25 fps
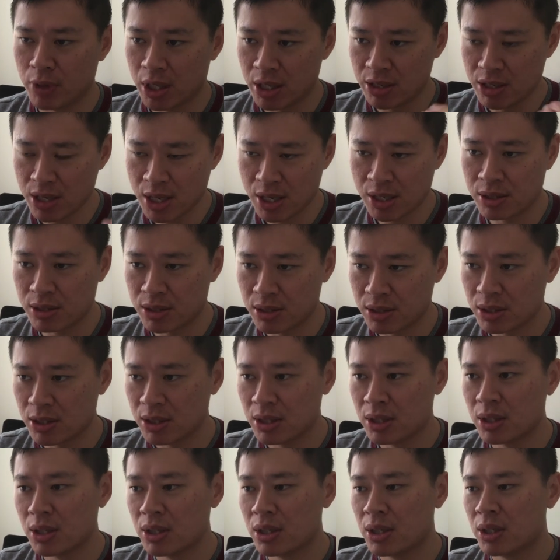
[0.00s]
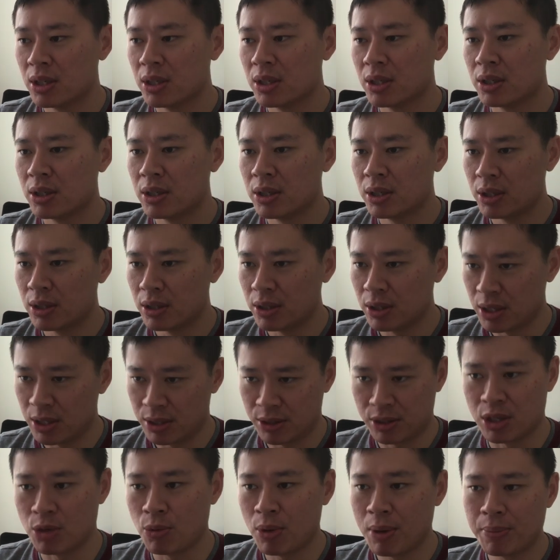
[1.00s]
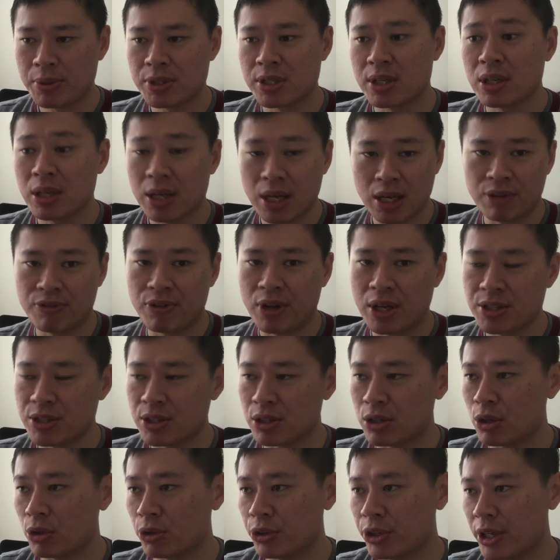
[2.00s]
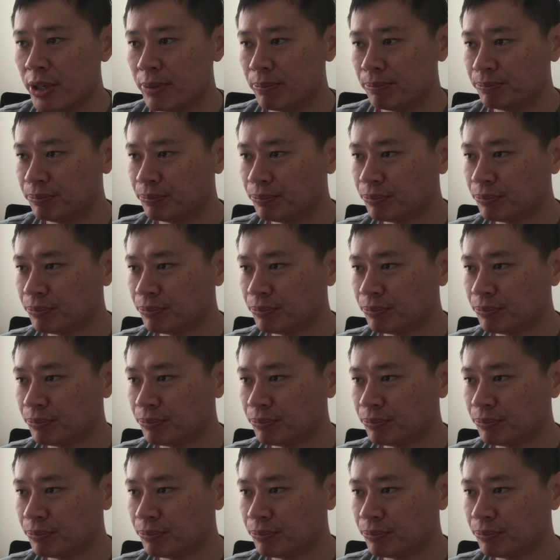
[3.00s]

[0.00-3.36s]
Then yes, 31% can have unsecured debt.